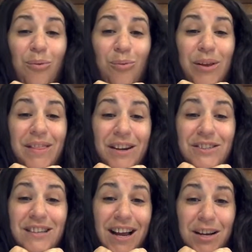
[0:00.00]
When there's
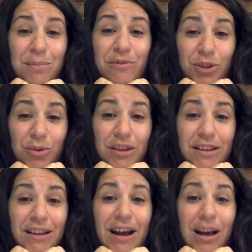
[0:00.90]
an item of
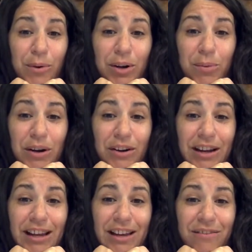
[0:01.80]
clothing that I want to wear and
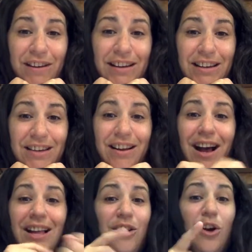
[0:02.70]
I can't find it,
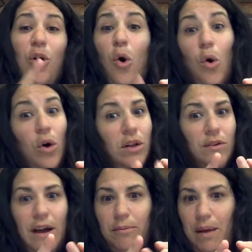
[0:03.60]
I look all
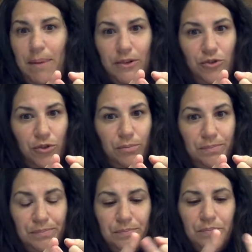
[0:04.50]
around my bedroom
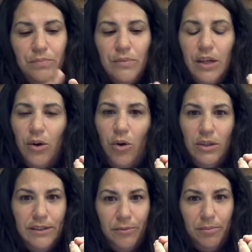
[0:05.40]
in
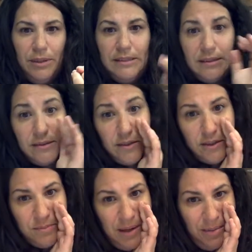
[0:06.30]
all different places
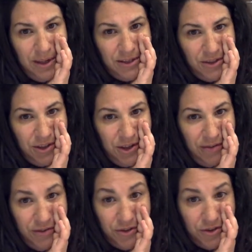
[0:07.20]
because maybe I took it
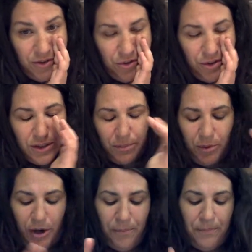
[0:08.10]
off and just threw it
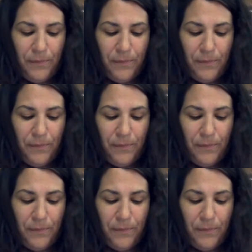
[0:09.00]
somewhere.